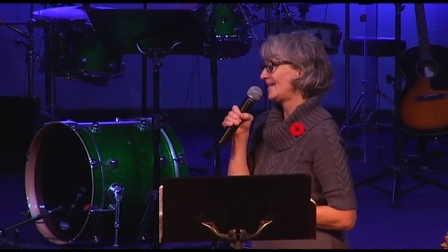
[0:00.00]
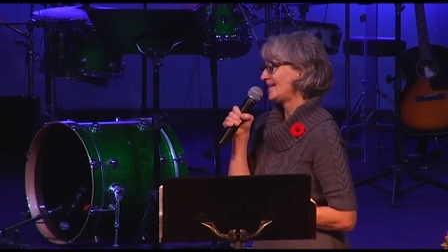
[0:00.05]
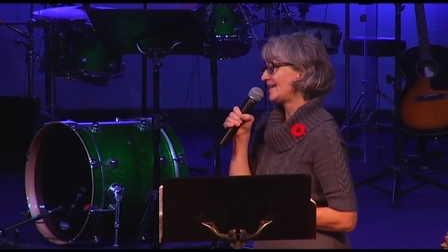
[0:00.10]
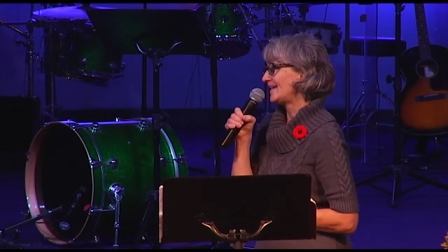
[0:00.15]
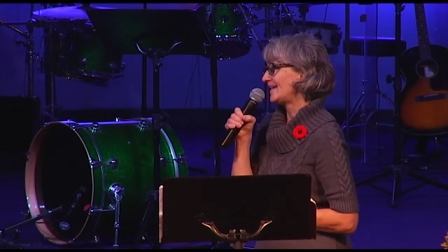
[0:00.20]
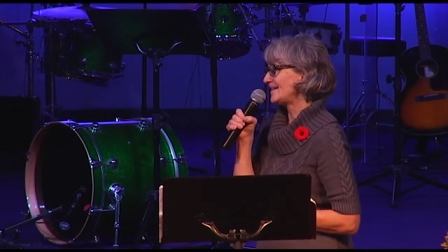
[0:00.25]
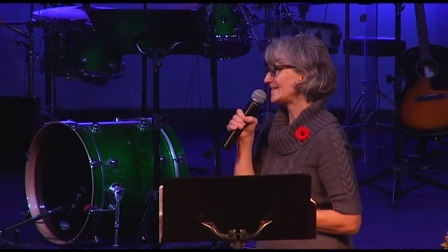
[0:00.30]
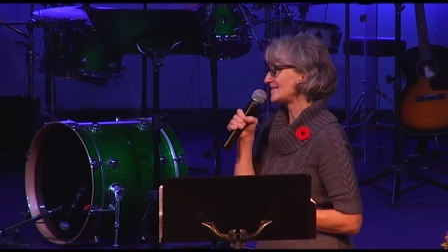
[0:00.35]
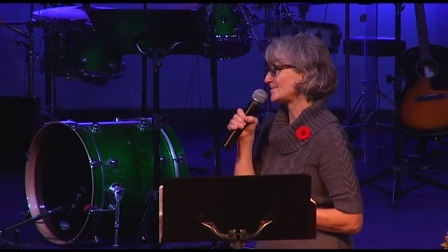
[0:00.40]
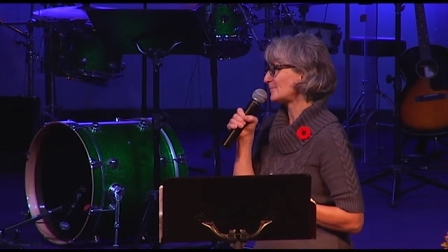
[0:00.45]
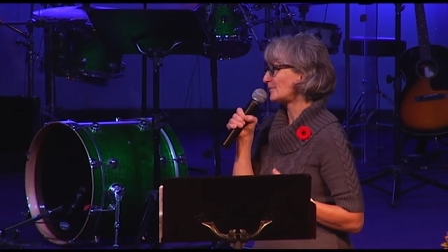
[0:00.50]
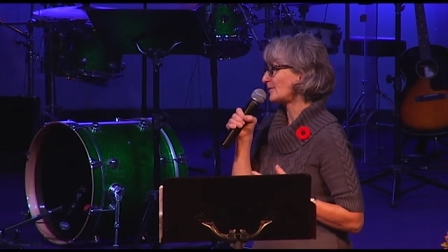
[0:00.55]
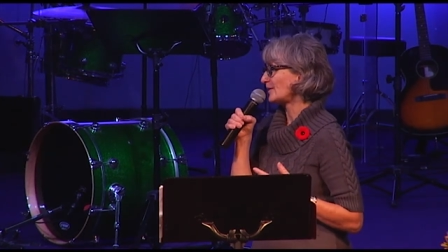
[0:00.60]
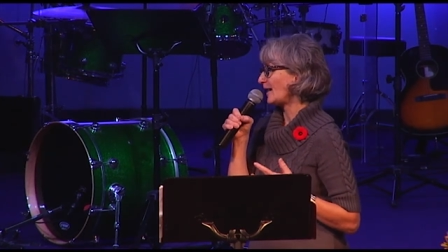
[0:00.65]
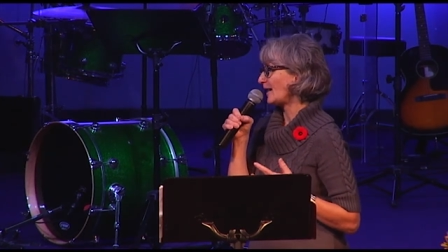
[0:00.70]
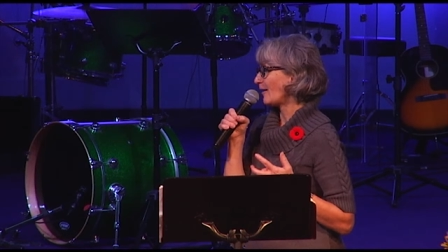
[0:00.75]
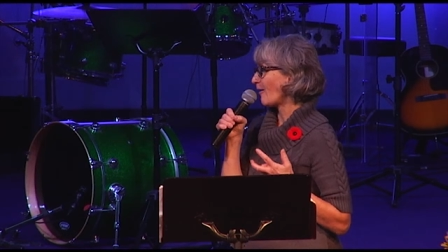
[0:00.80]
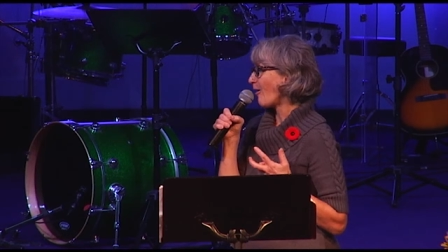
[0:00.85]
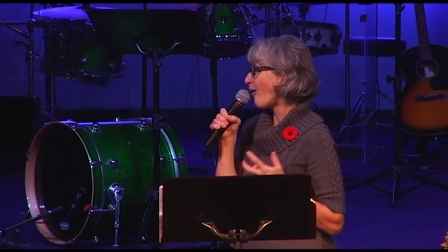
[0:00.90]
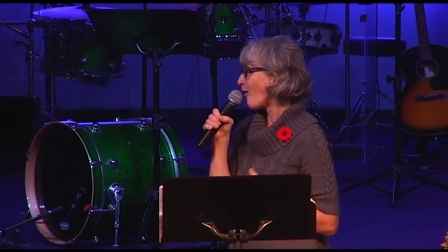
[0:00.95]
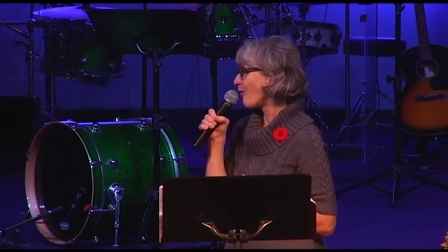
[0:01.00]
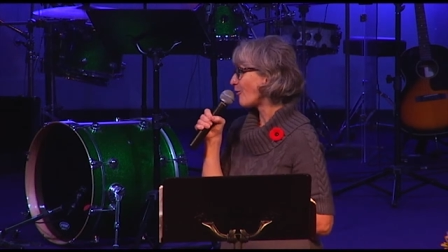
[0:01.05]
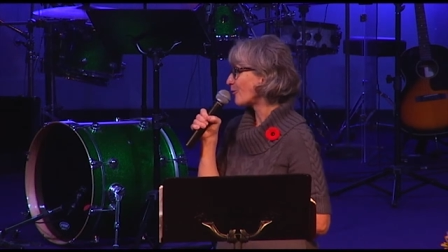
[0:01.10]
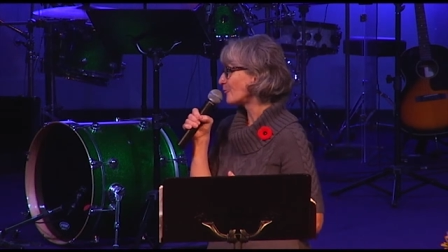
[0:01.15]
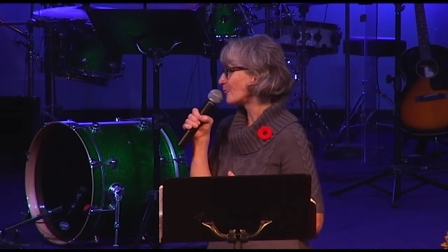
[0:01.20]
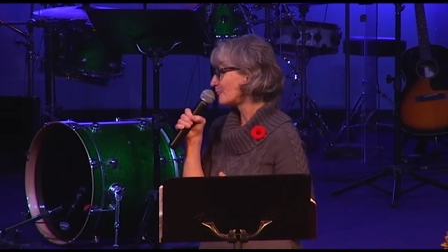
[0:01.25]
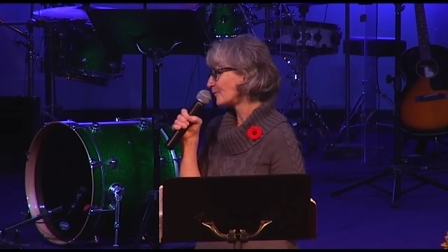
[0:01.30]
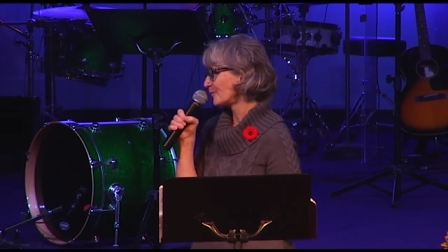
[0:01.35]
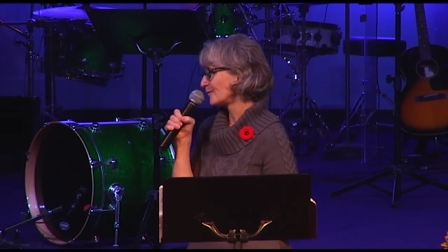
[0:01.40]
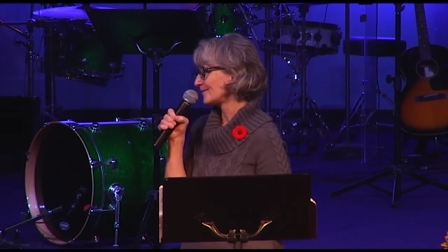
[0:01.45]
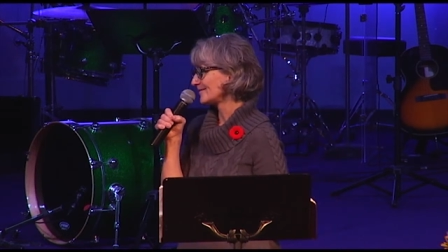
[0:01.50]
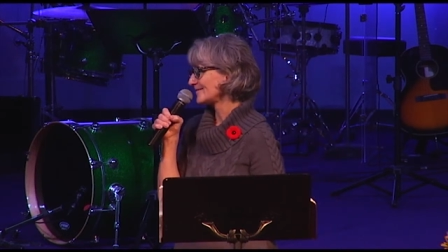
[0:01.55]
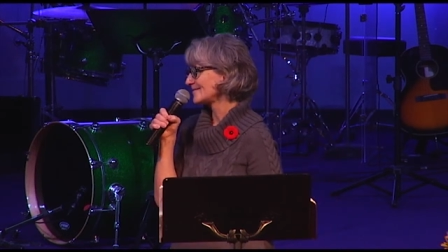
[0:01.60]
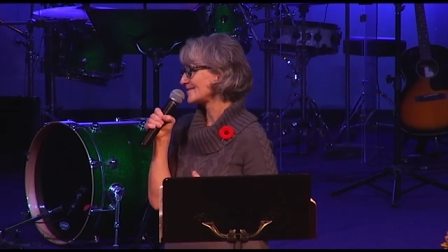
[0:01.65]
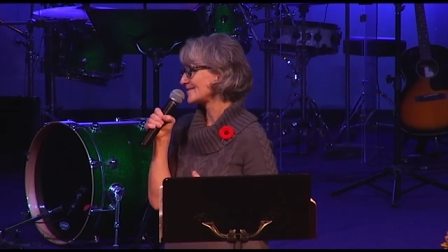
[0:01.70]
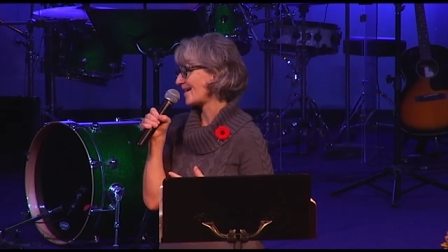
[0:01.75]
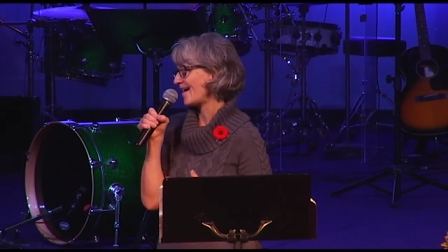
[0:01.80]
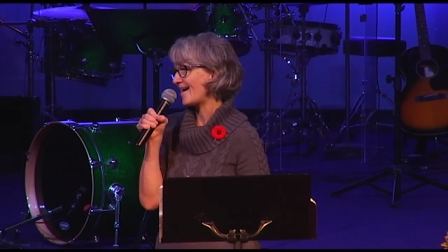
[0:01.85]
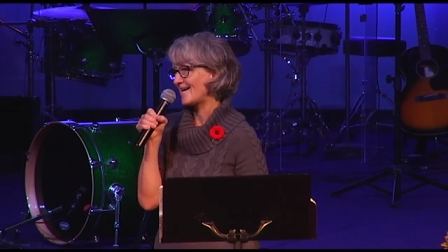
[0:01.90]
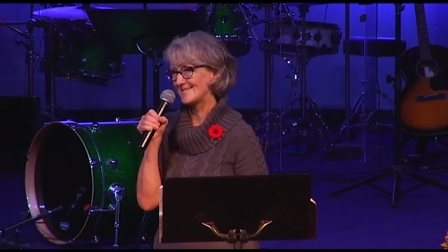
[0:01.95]
He is bringing all the world
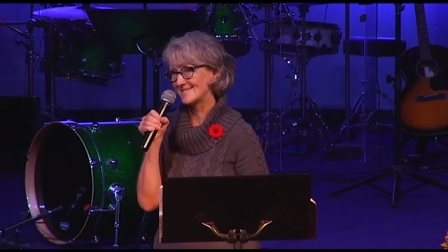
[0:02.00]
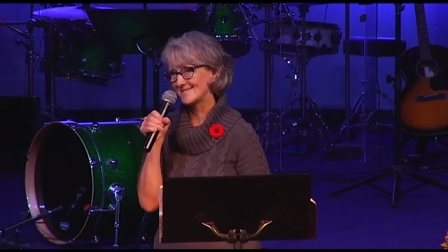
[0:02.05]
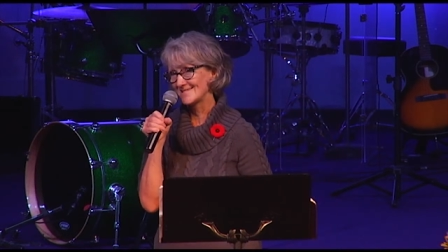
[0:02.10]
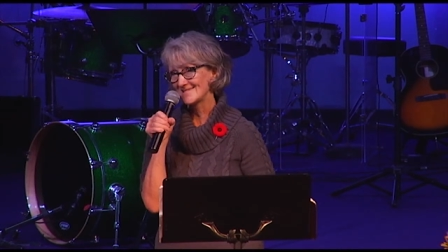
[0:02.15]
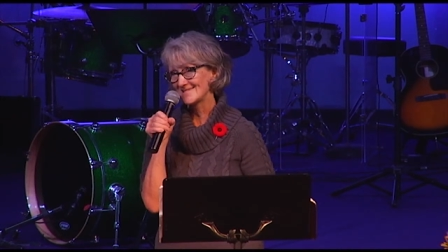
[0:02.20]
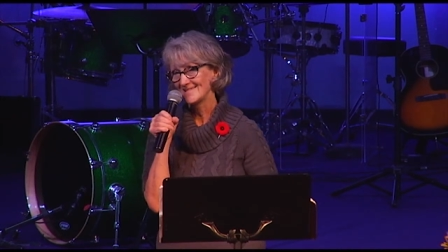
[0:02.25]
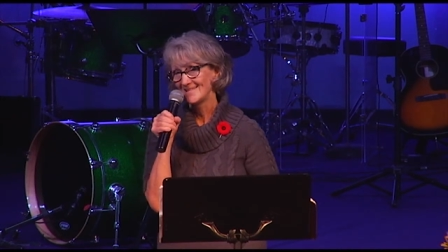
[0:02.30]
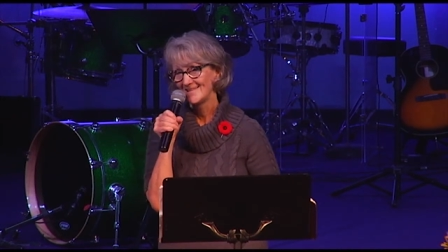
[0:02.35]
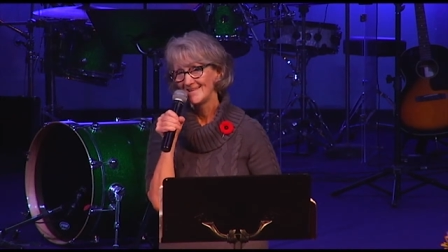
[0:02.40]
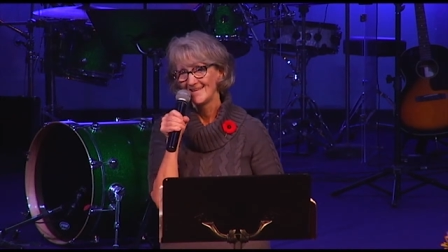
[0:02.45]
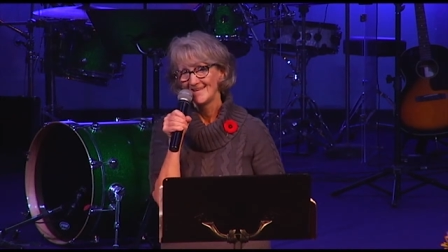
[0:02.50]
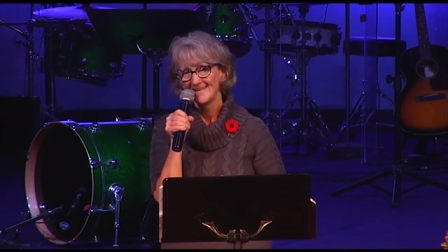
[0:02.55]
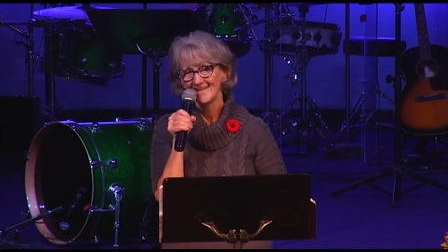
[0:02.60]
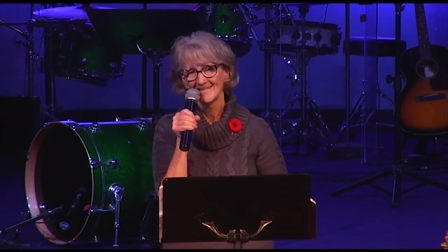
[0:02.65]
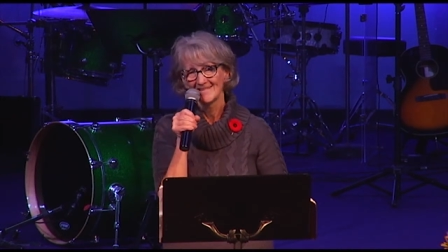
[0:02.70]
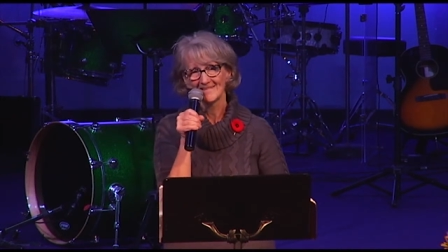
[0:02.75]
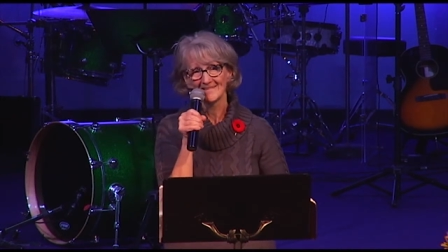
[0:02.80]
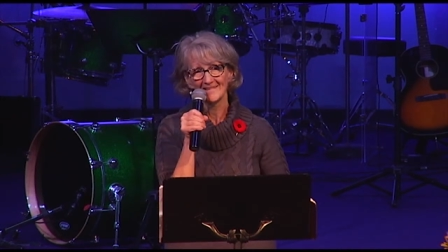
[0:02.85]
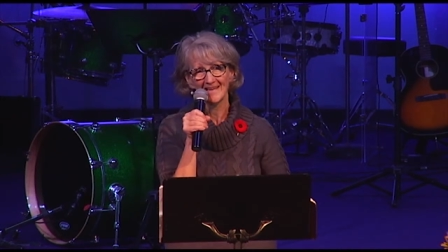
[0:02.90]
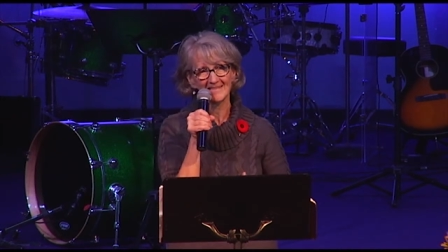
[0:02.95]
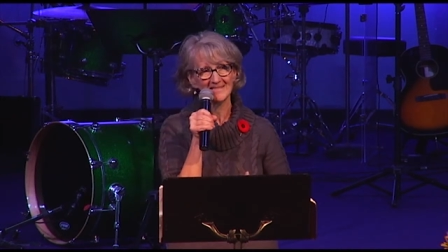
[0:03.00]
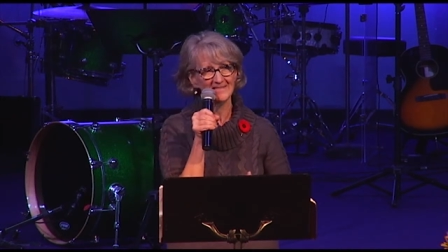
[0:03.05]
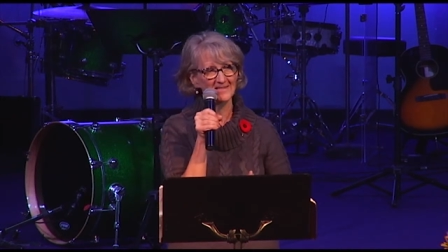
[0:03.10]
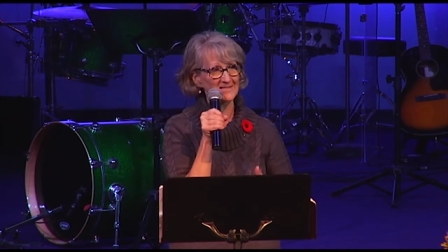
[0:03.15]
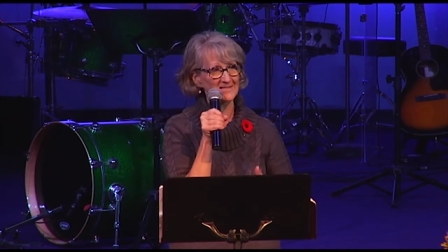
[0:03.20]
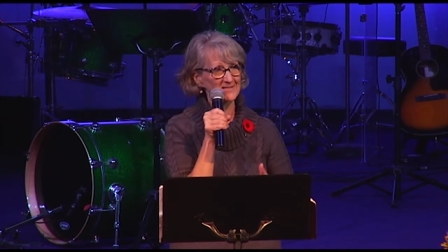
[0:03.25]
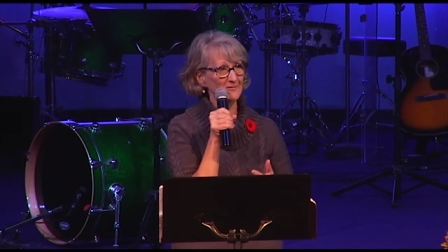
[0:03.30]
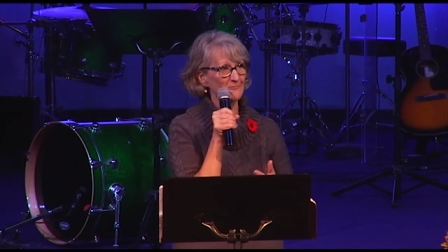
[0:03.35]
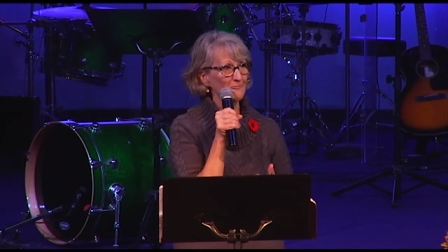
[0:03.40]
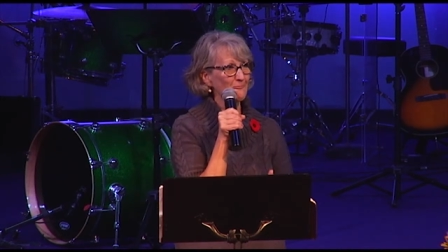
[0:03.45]
to us. So that's just a